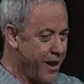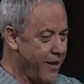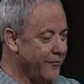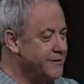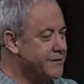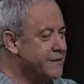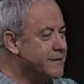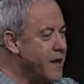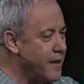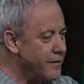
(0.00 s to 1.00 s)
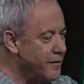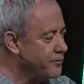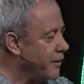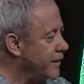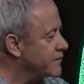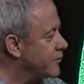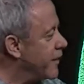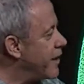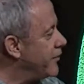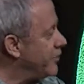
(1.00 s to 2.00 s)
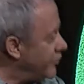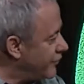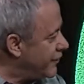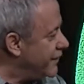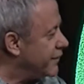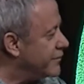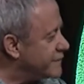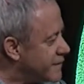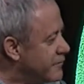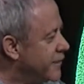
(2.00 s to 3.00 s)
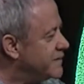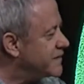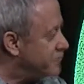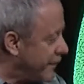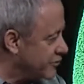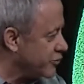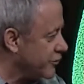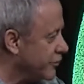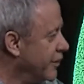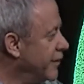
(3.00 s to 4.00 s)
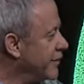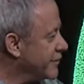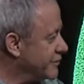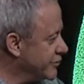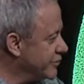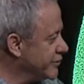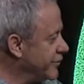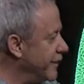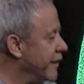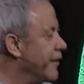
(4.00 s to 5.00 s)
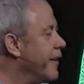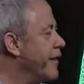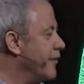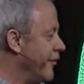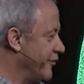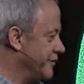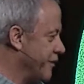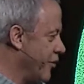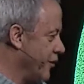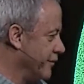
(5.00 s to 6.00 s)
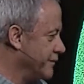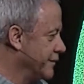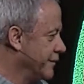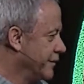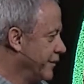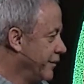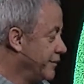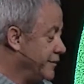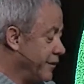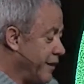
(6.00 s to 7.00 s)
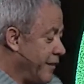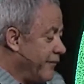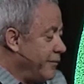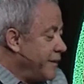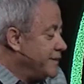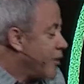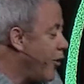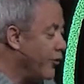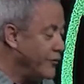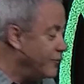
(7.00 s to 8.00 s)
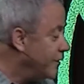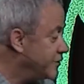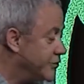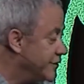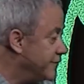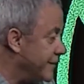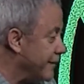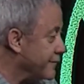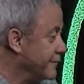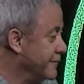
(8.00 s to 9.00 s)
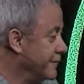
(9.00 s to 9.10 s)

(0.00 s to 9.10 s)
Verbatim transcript: And you've just gone to the place where now you think you're somebody special because you're doing it and others aren't. Do you know not everybody's called to what you're doing?